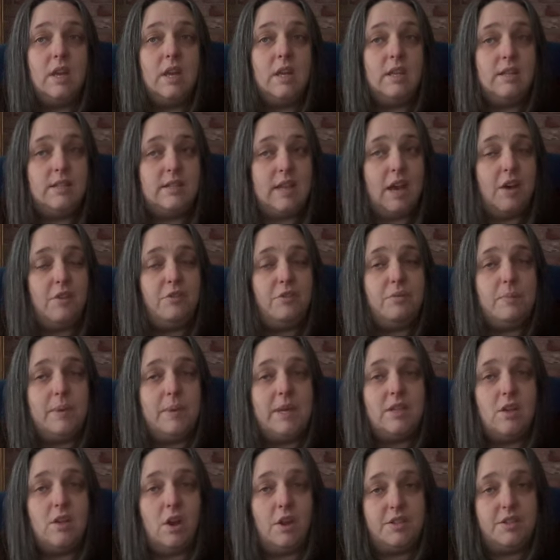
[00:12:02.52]

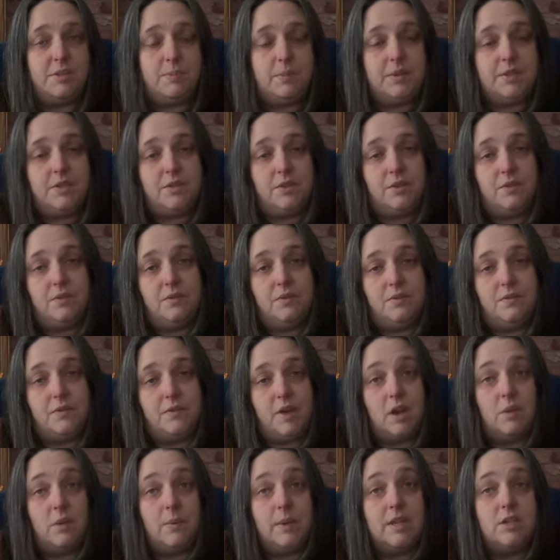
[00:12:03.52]
Southmead Hospital
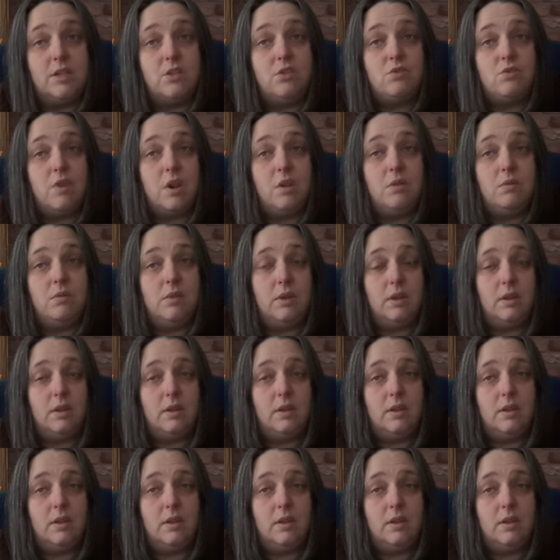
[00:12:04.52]
following a stroke.